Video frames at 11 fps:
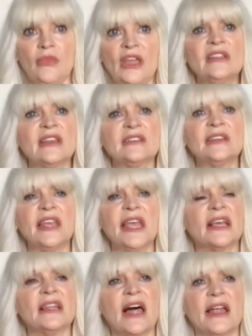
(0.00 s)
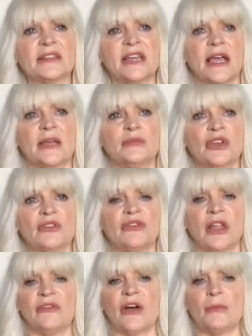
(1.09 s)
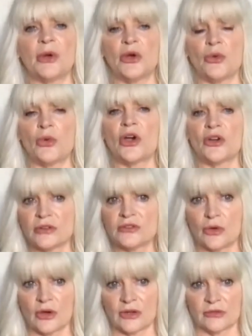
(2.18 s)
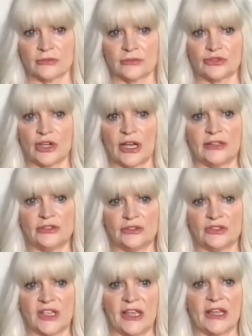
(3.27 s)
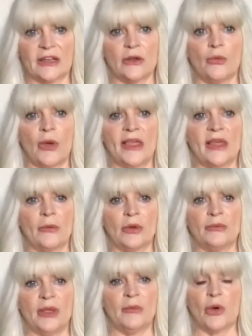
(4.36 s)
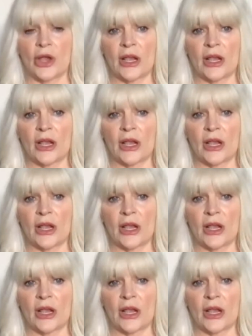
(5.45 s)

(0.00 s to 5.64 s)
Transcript: it doesn't take a lot of time to fluff up her words or try to say it in a way that would be more